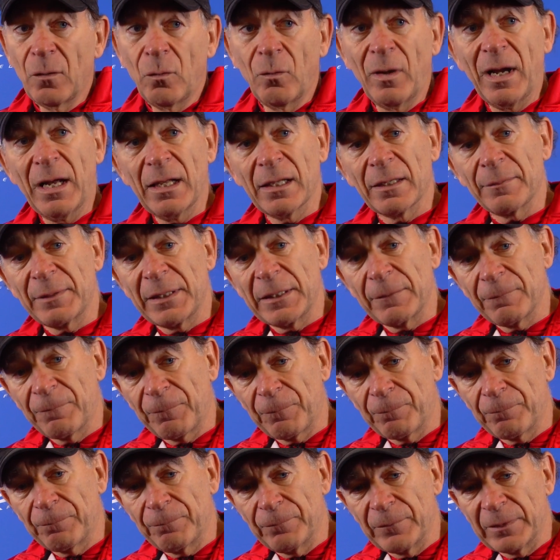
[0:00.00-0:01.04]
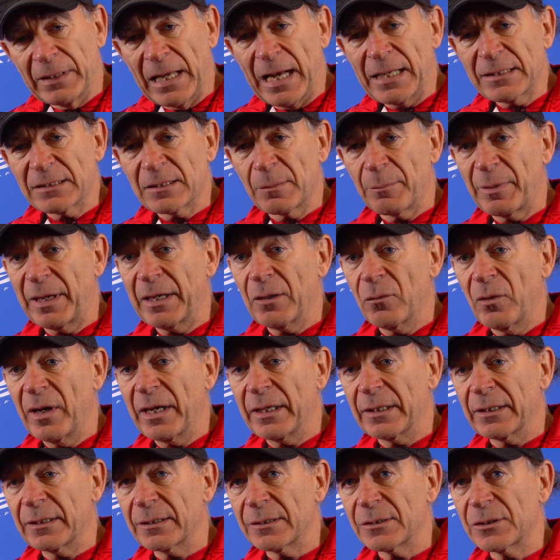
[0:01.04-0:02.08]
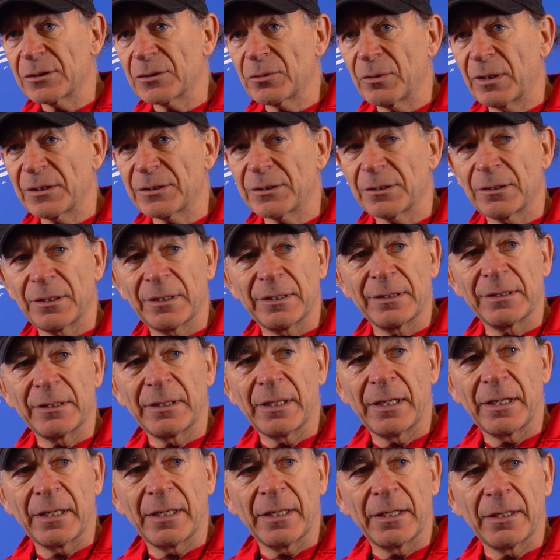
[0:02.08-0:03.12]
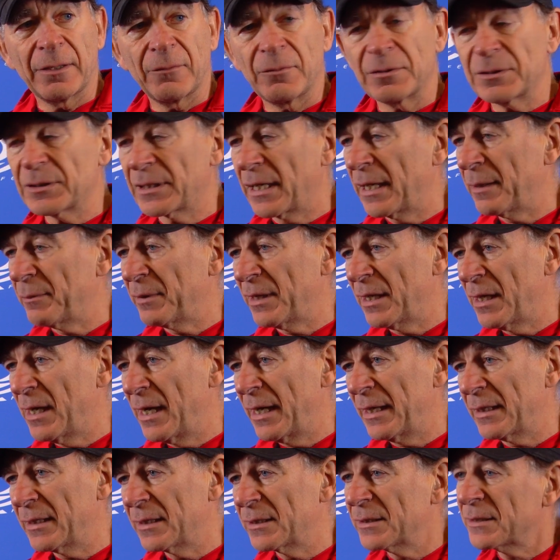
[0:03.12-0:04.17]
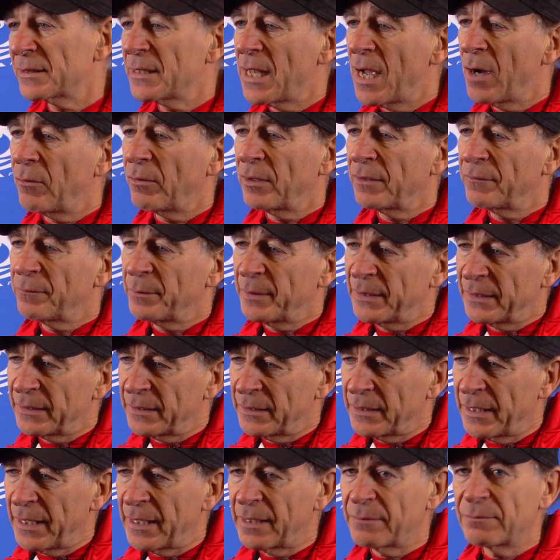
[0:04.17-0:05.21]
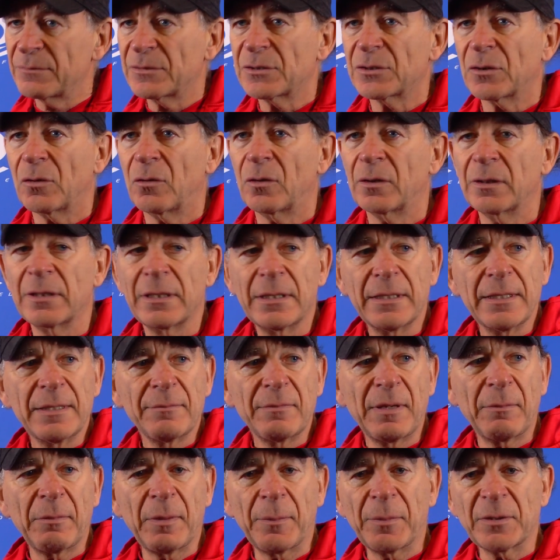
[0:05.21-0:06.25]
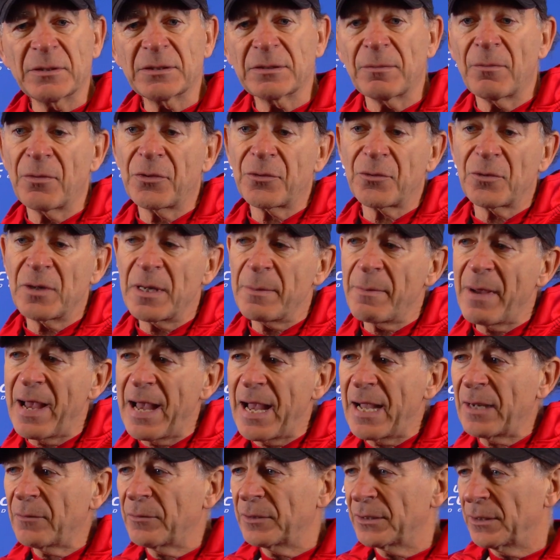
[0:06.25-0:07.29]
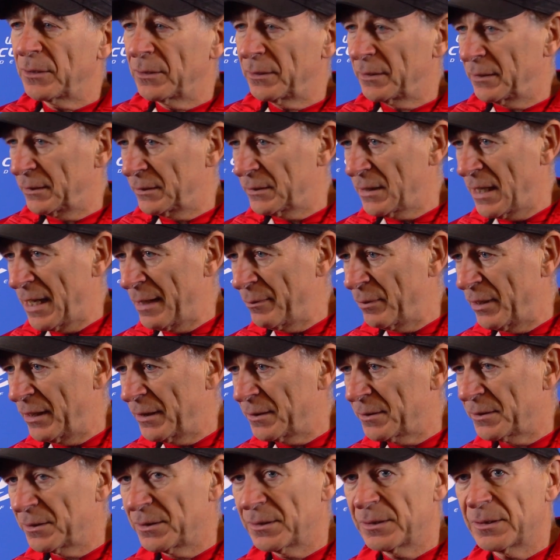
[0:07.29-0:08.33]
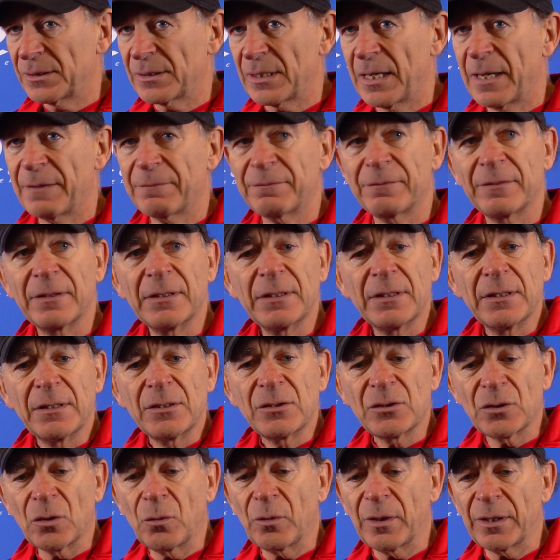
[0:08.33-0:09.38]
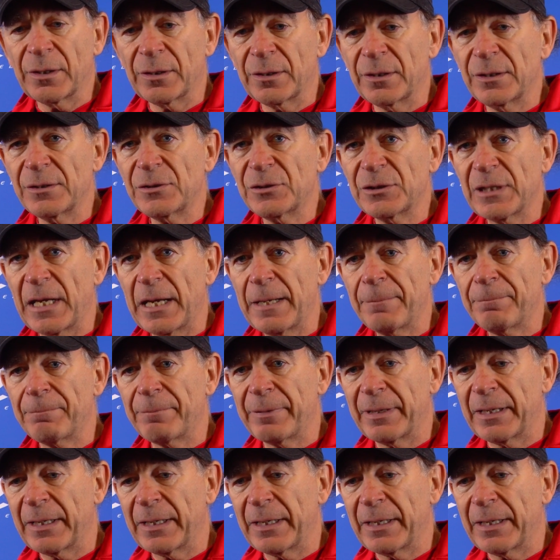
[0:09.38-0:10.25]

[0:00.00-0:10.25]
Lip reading: Well, I mean, that's a big win because Switzerland was a game behind us. Now we've beaten them, so maybe put some three back when you look at tiebreakers and stuff. So we're in good shape.